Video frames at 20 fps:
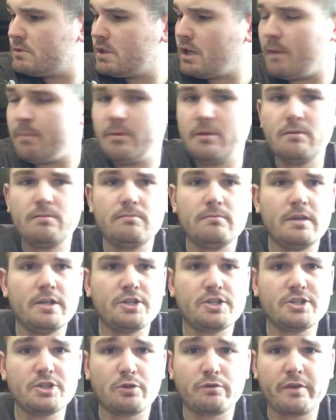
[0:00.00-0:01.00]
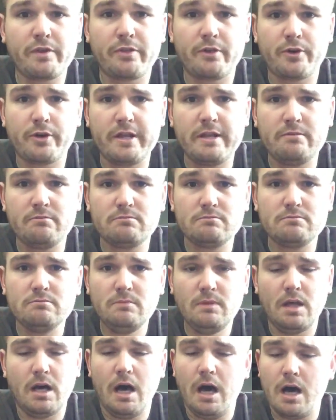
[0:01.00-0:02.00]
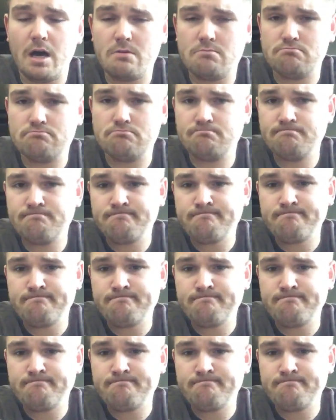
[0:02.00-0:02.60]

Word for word: couple inches over 30. Um,